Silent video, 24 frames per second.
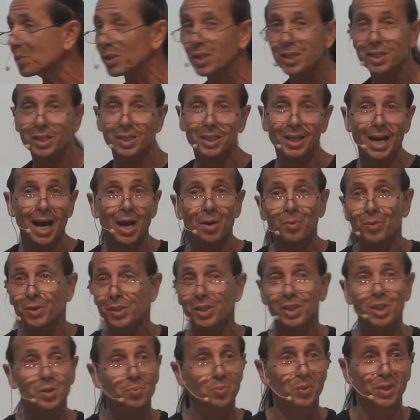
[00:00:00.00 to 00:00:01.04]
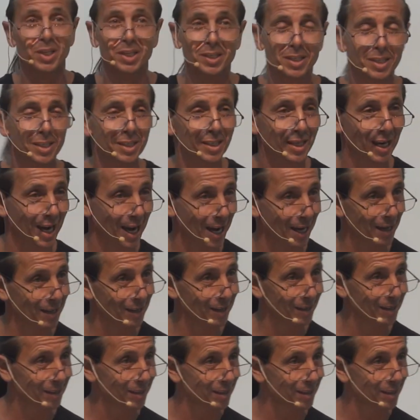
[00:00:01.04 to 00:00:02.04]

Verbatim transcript: pleases God and what displeases God.